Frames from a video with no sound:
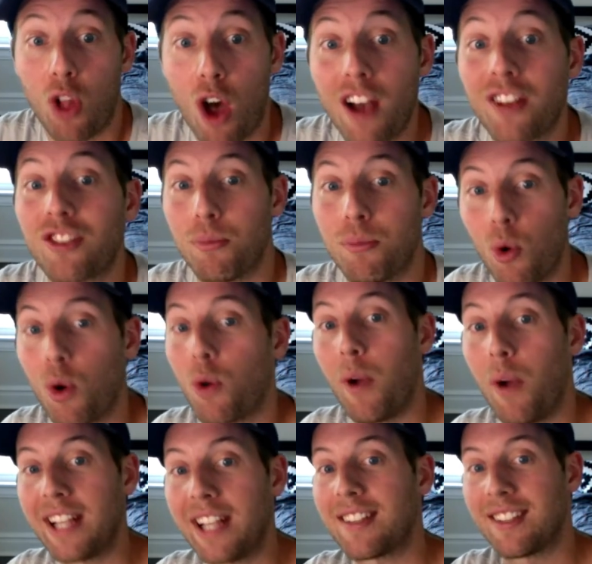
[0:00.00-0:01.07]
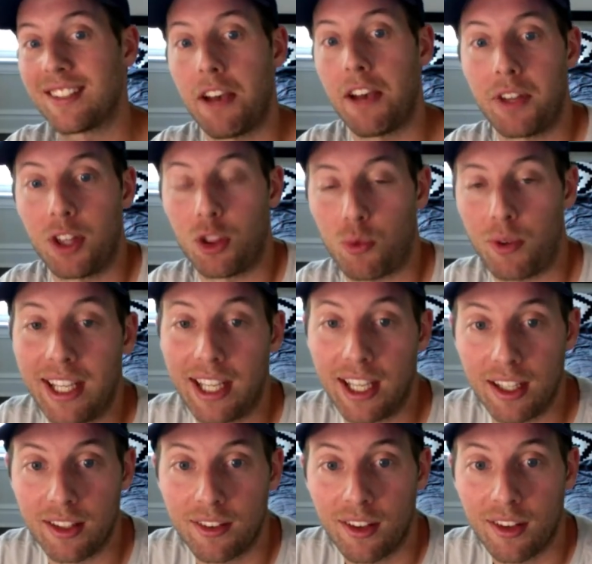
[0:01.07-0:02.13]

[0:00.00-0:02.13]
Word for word: lost more weight since having three kids.